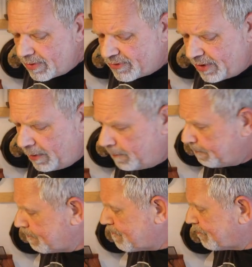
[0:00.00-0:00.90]

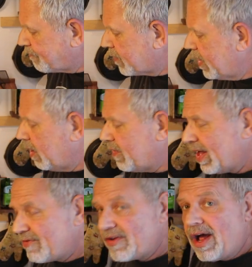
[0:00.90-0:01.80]
So,
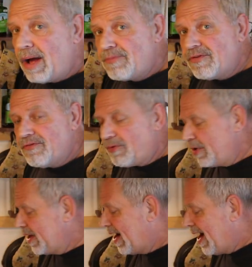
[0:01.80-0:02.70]
that's an option
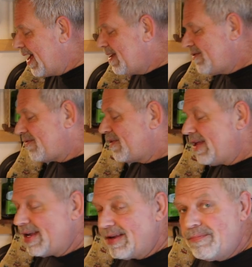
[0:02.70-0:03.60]
for you. I just
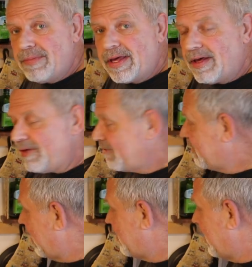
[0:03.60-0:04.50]
didn't,
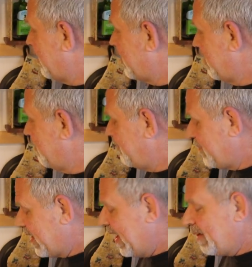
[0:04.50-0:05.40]
because I thought the
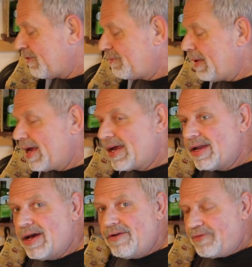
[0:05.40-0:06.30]
cake was pink
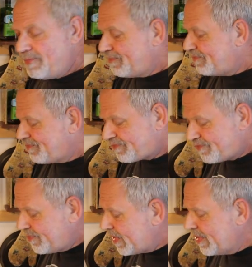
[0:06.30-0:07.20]
enough,
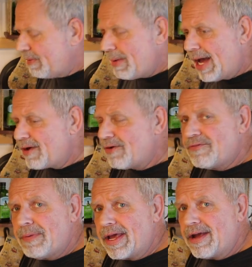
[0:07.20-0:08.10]
the batter
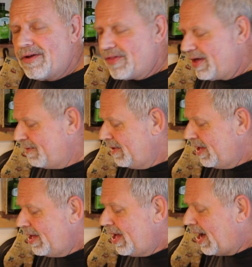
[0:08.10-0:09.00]
is pink, or the
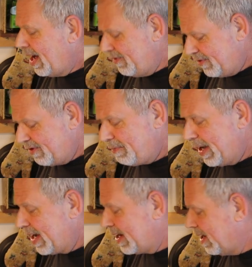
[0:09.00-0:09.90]
icing's
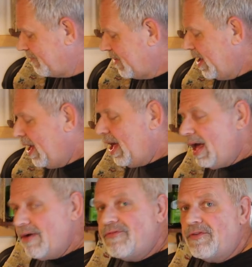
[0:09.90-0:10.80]
pink enough
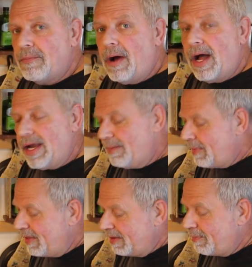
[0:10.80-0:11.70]
for mine.
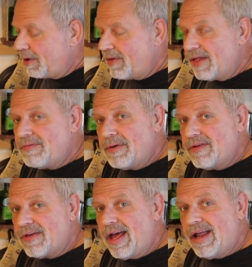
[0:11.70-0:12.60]
And I think part of that's
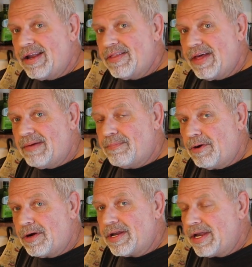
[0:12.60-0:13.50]
because I added that
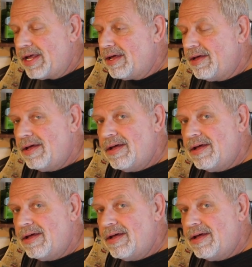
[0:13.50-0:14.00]
burgundy